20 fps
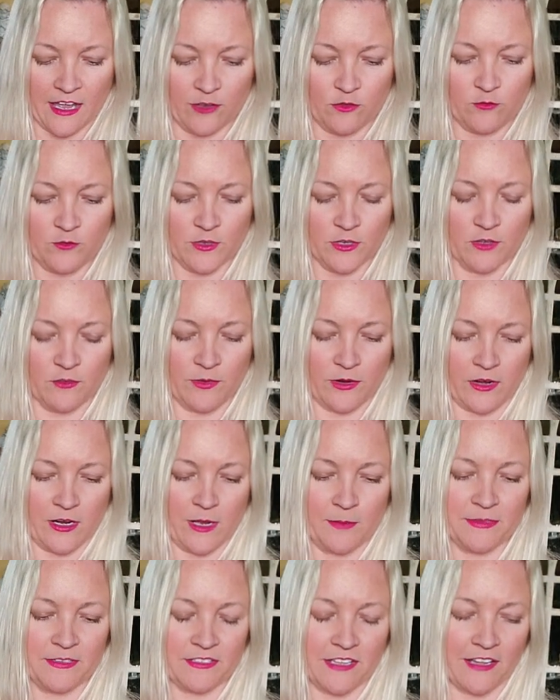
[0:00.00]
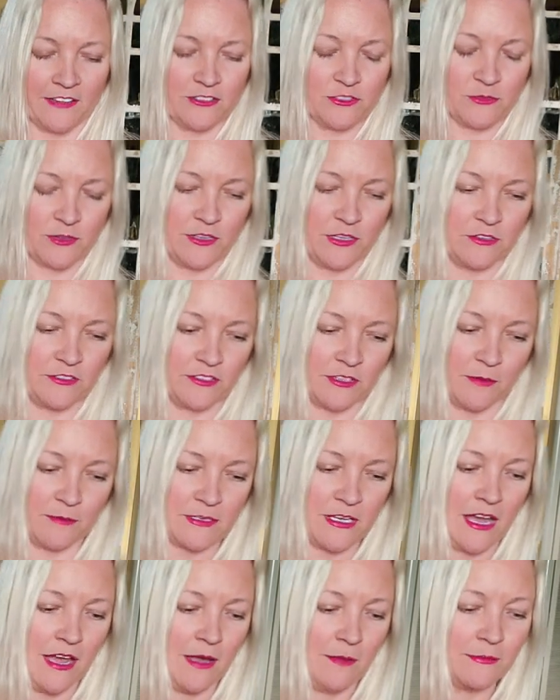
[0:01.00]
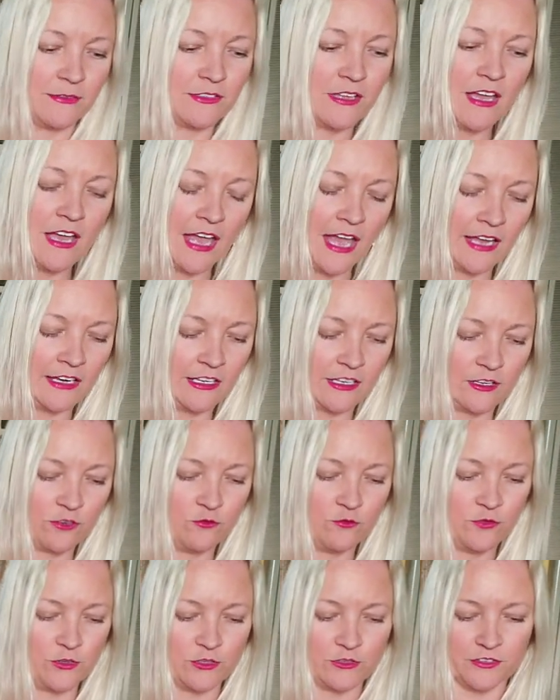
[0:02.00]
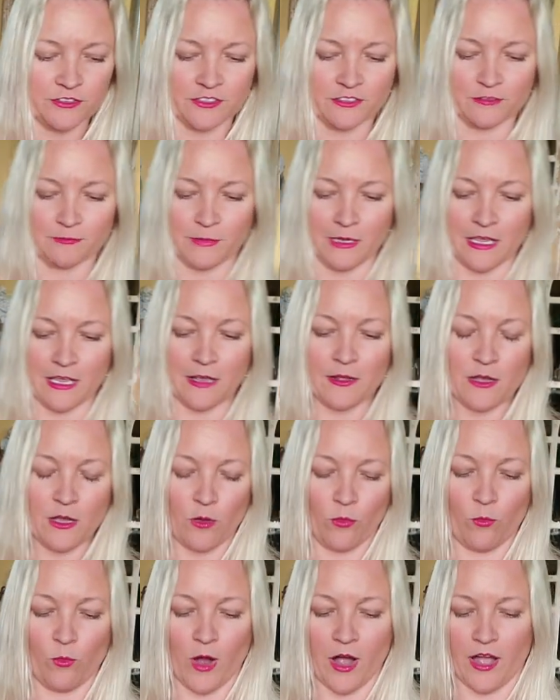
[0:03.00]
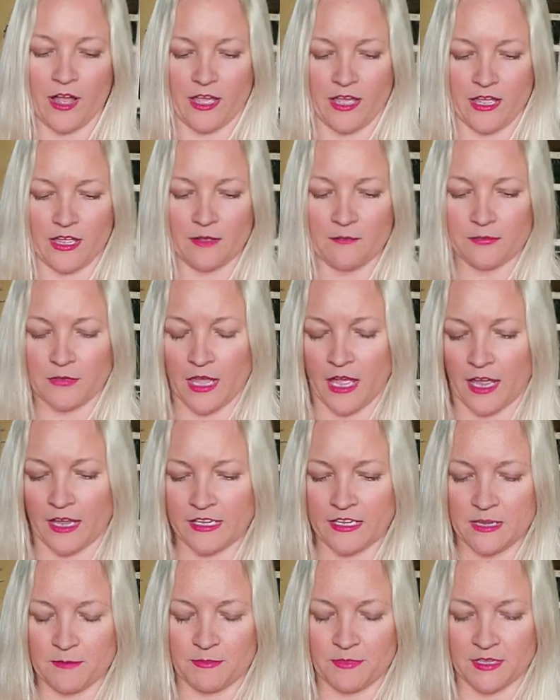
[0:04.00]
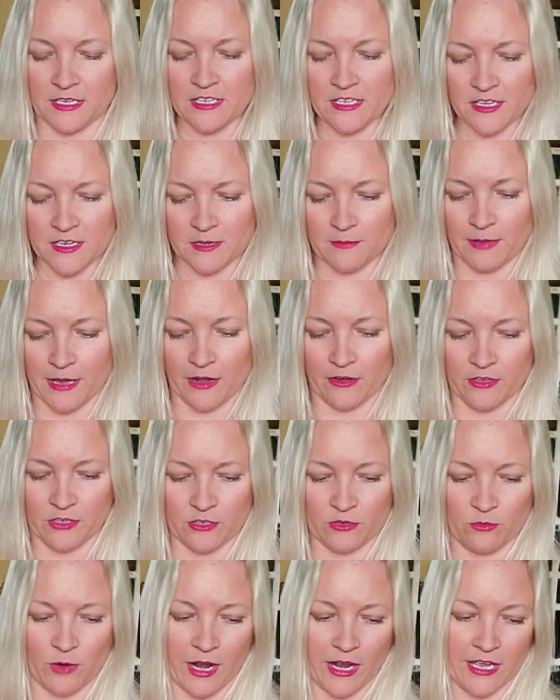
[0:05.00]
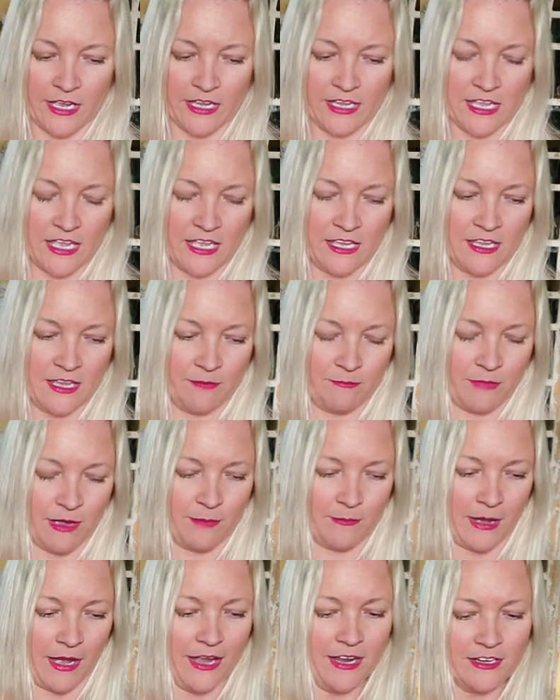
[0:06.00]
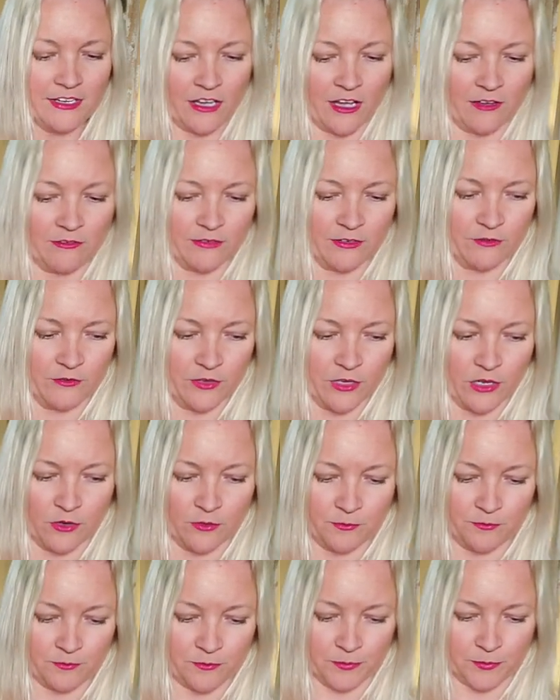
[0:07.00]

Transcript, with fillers: I feel very obsessed with you sometimes, and it confuses me why I keep thinking about you, why I can't get my mind off of you.